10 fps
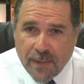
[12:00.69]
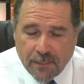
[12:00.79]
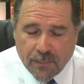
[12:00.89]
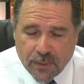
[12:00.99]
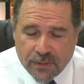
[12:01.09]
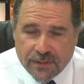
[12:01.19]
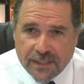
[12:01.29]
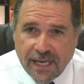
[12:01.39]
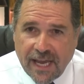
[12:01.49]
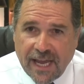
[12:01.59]
of members,
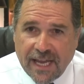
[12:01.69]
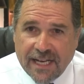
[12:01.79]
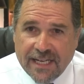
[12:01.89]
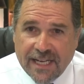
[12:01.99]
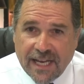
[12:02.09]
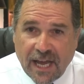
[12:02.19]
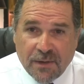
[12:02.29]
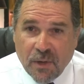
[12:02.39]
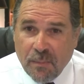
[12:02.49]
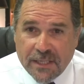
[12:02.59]
and
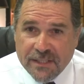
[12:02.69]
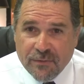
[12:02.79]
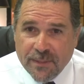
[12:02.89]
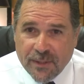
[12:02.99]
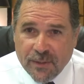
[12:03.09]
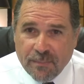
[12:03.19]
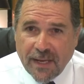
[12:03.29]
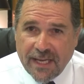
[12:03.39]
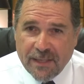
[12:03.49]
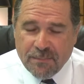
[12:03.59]
nobody's ever been hurt
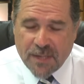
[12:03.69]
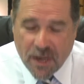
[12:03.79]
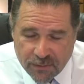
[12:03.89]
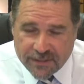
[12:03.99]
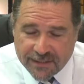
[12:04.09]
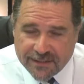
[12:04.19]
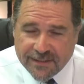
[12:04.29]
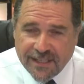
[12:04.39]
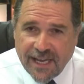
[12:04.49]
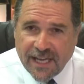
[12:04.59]
by hypnosis.